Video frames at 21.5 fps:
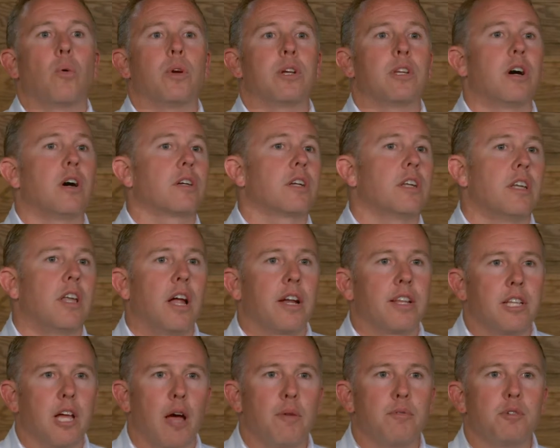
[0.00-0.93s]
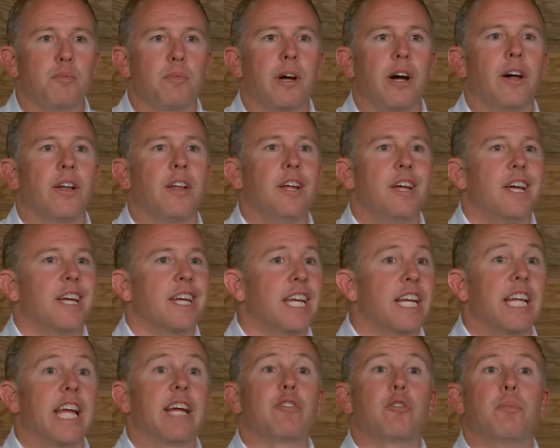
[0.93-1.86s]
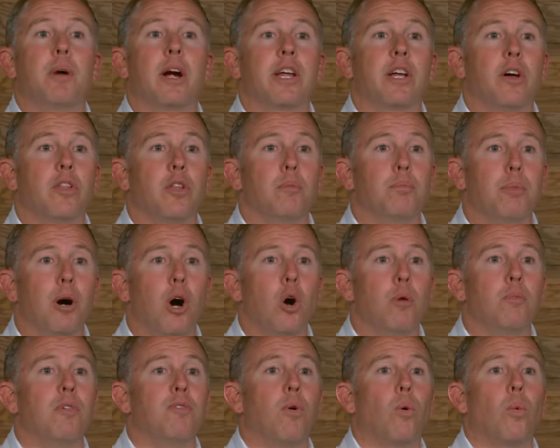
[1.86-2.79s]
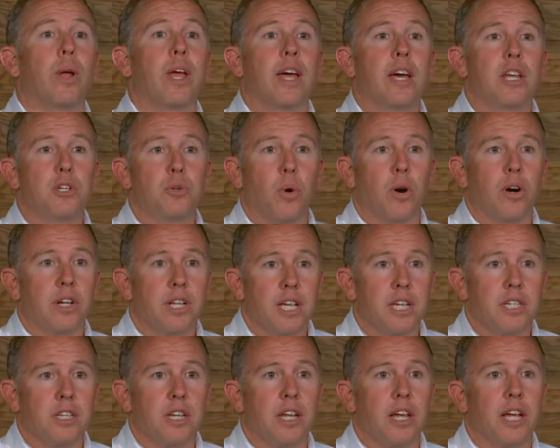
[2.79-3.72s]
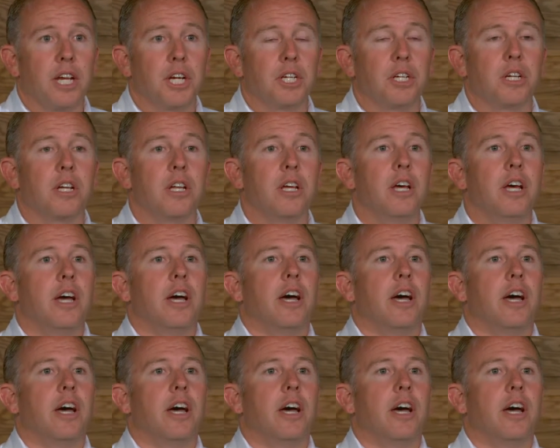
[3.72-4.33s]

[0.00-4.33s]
We talked a lot of times about getting everybody on the boat before we head to our destination,